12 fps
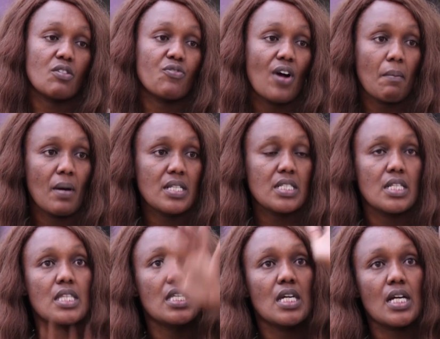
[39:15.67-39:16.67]
farmers
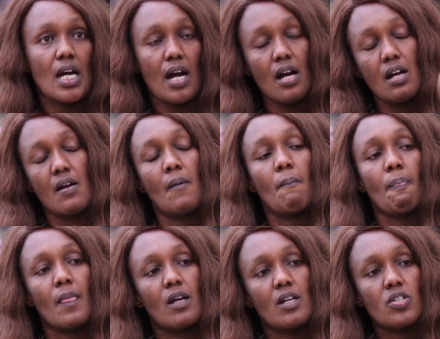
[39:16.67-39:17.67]
in Thika,
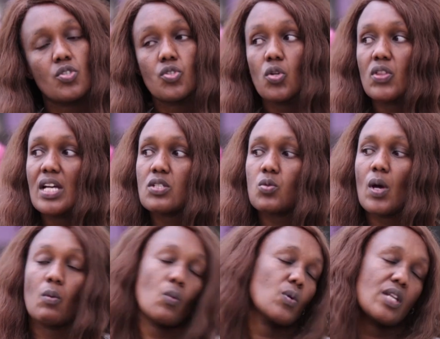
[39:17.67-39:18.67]
so that's why
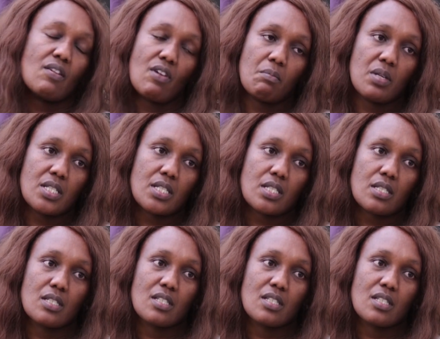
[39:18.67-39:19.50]
we will never miss